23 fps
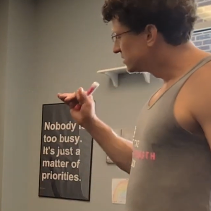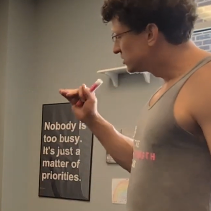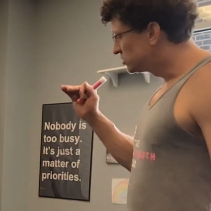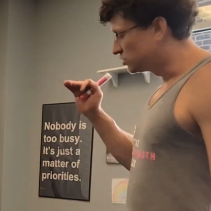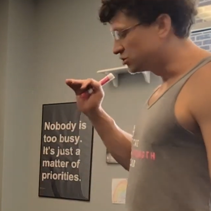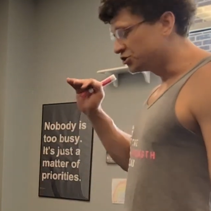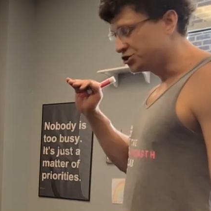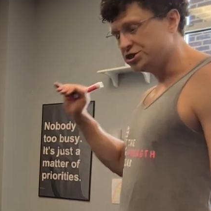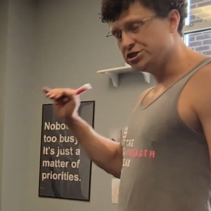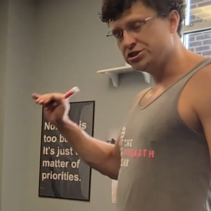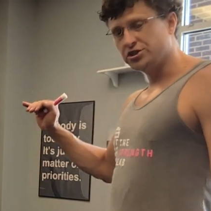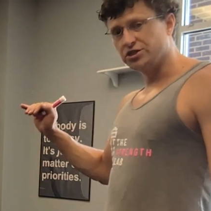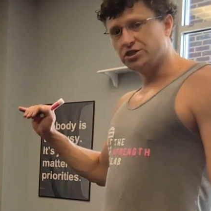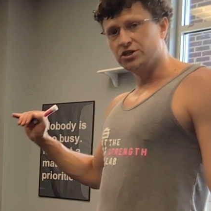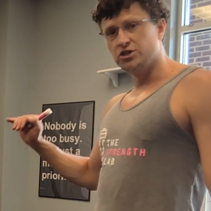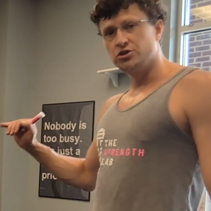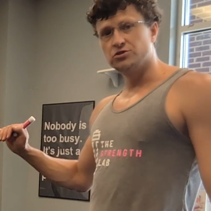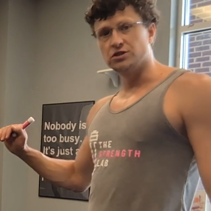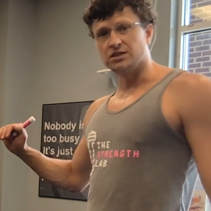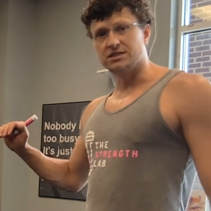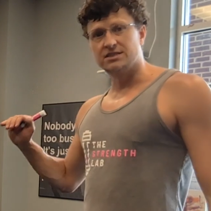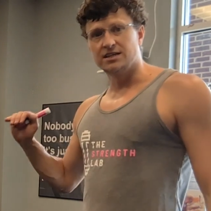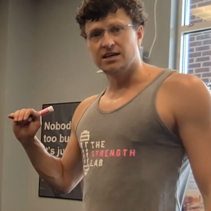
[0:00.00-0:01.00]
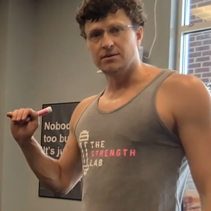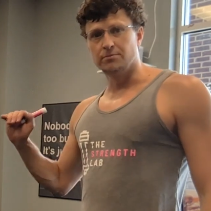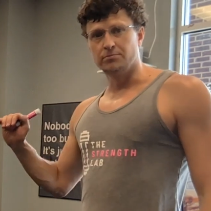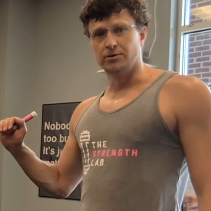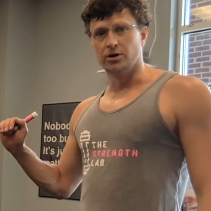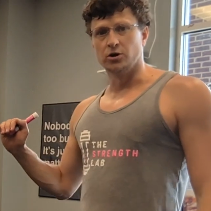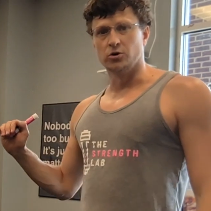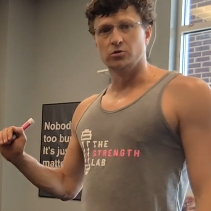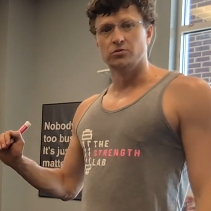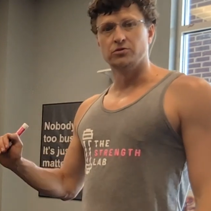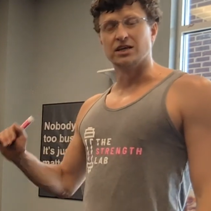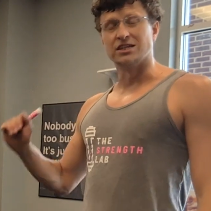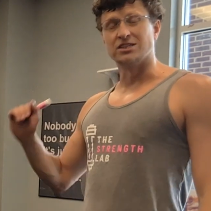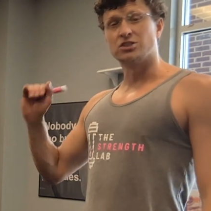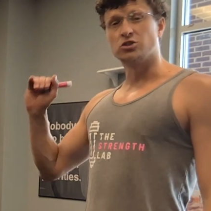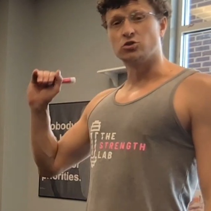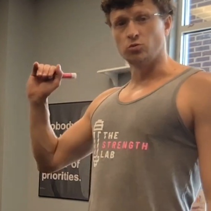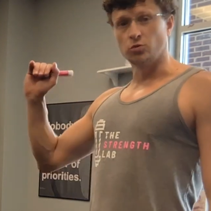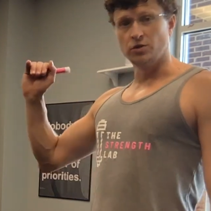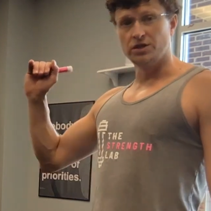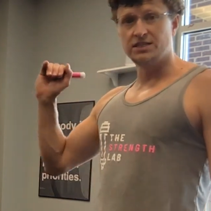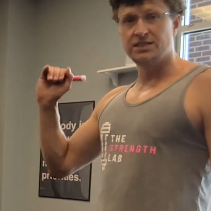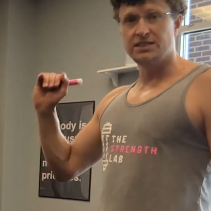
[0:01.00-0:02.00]
So she's going to use a tempo that's
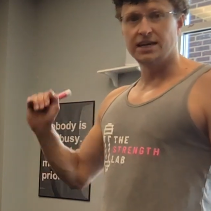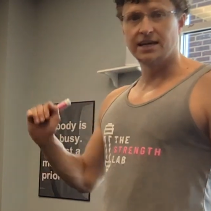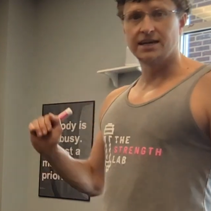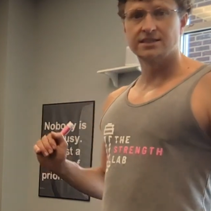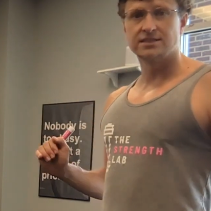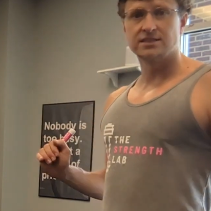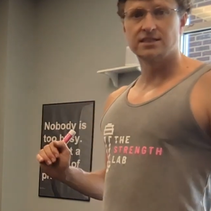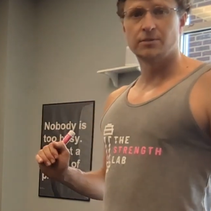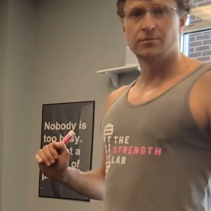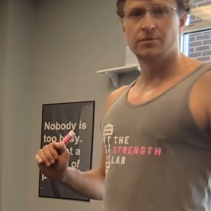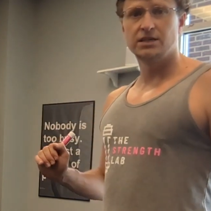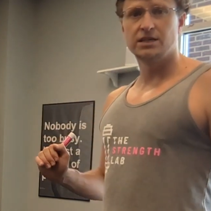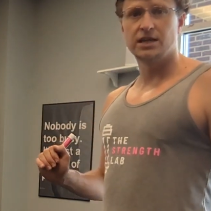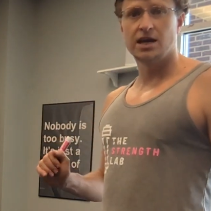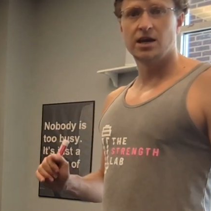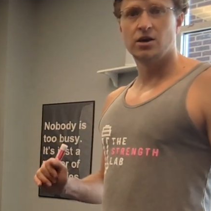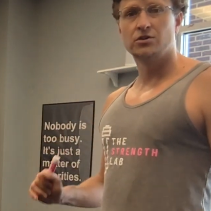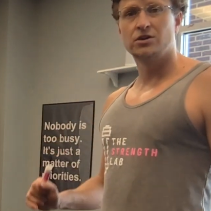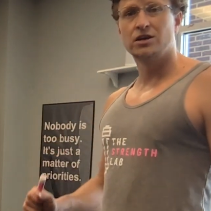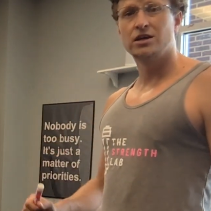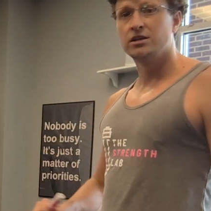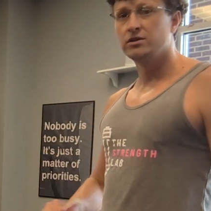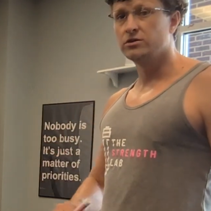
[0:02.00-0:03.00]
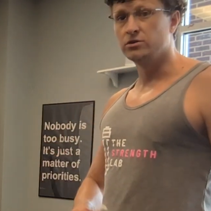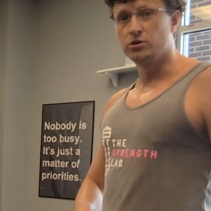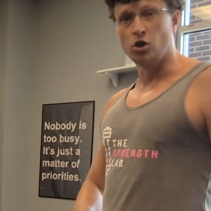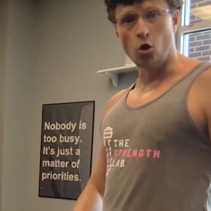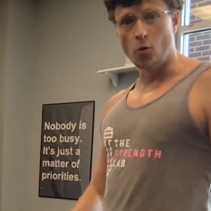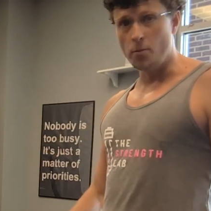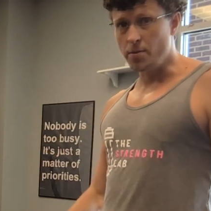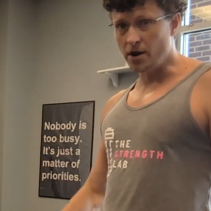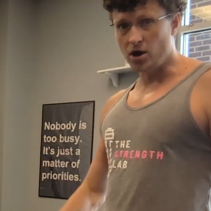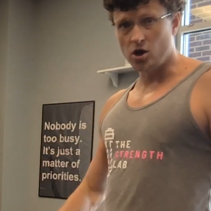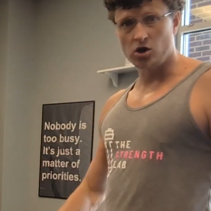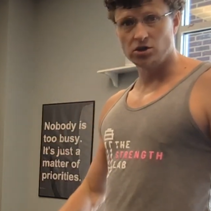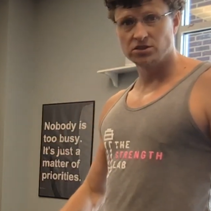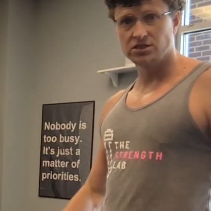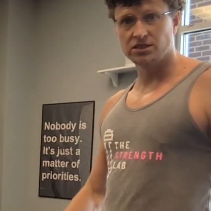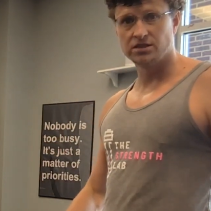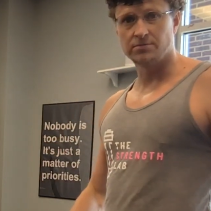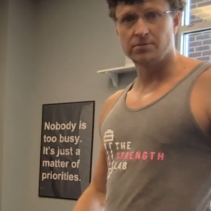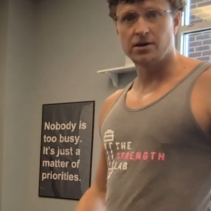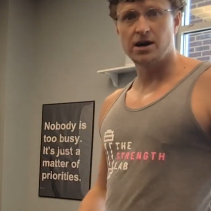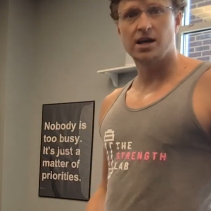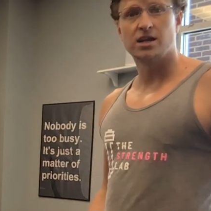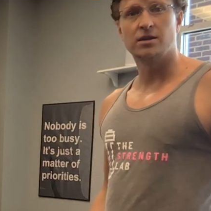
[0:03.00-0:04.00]
3 seconds coming down, no pause at
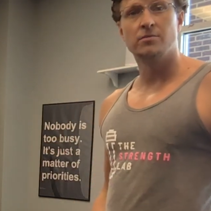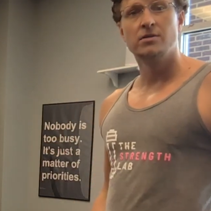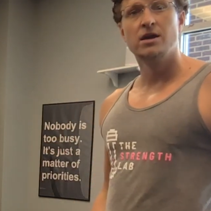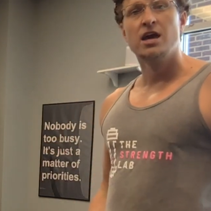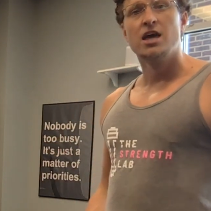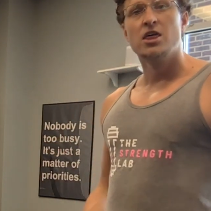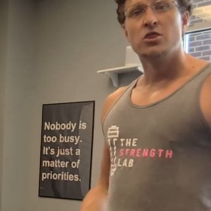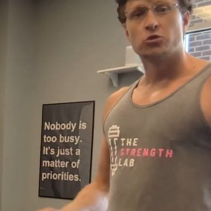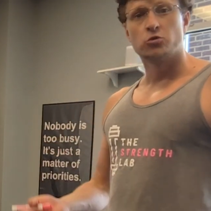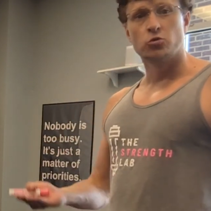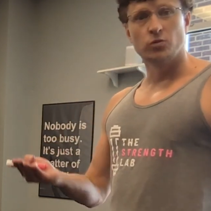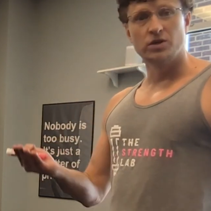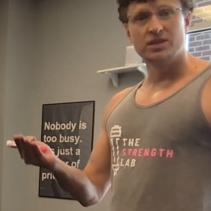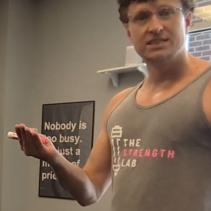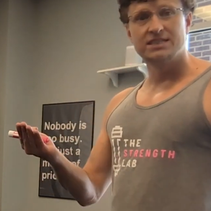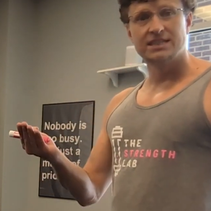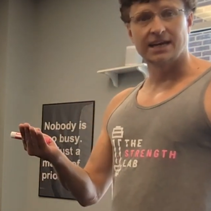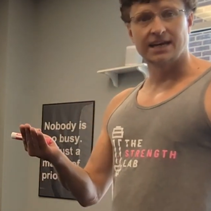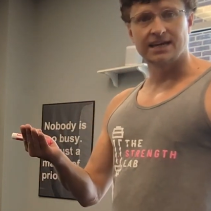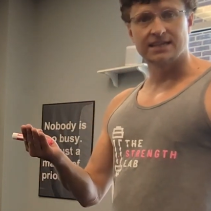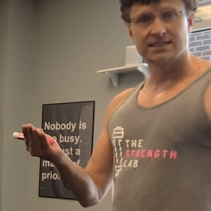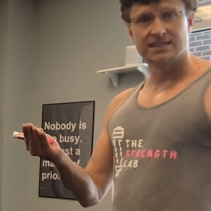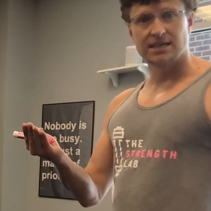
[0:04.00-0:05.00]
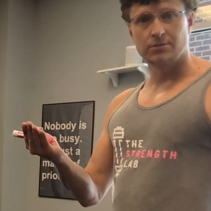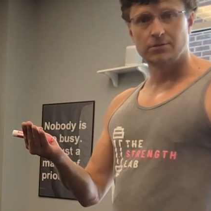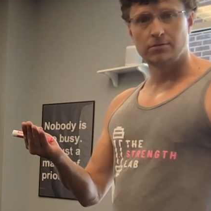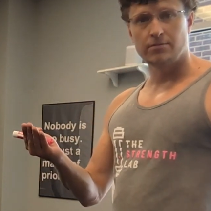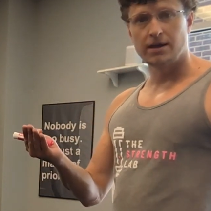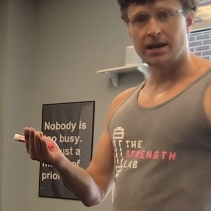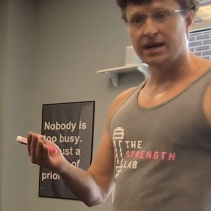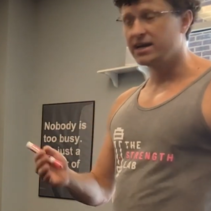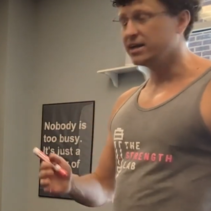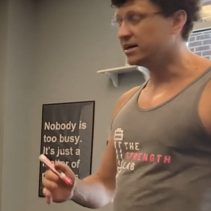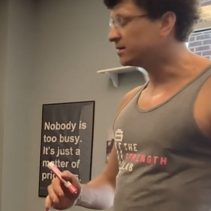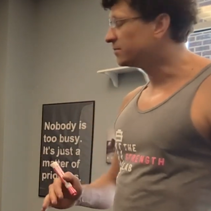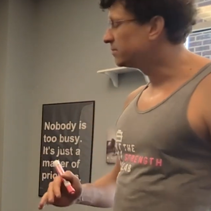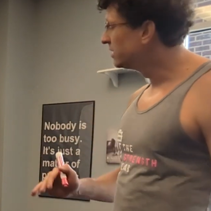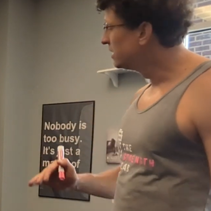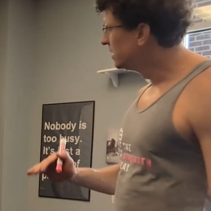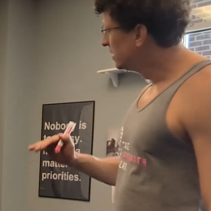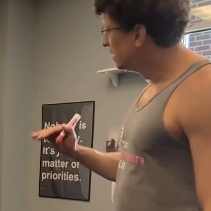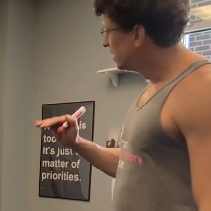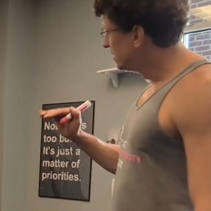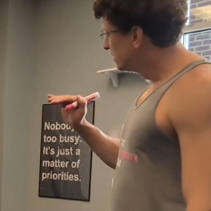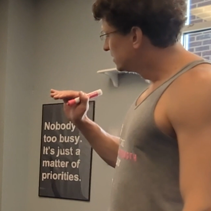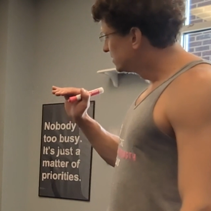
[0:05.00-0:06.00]
the bottom, 3 seconds coming back up.
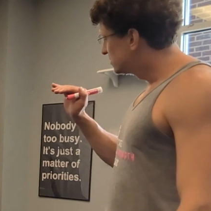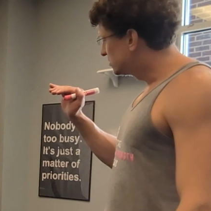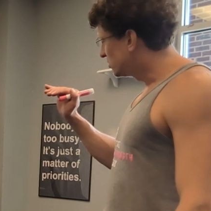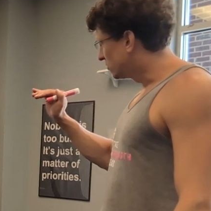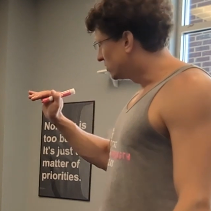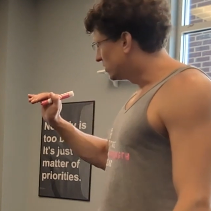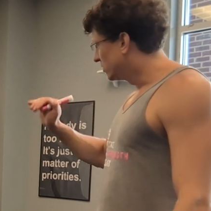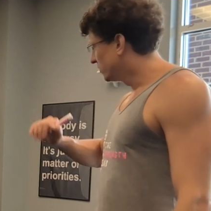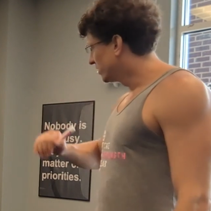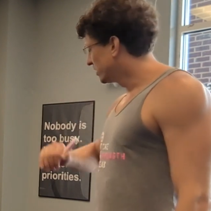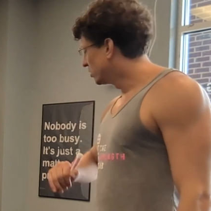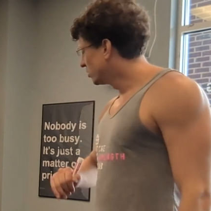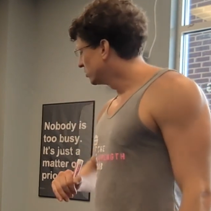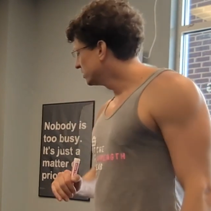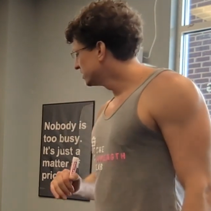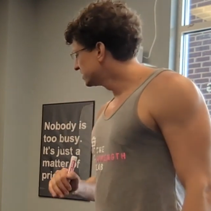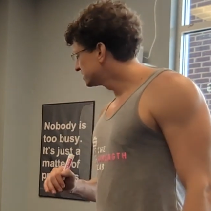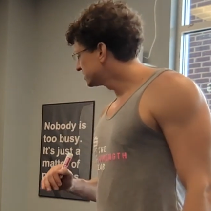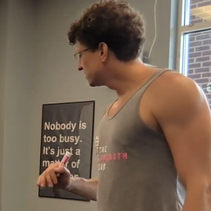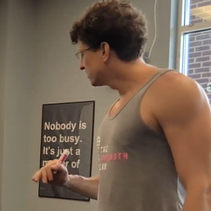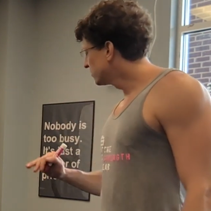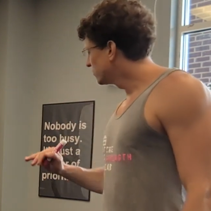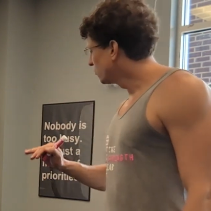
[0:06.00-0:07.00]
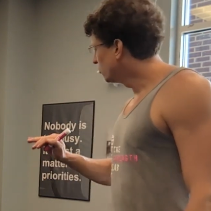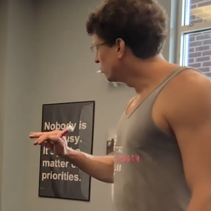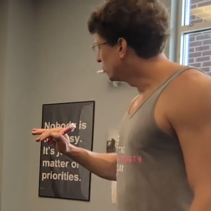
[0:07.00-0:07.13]
So here we go, Alyssa.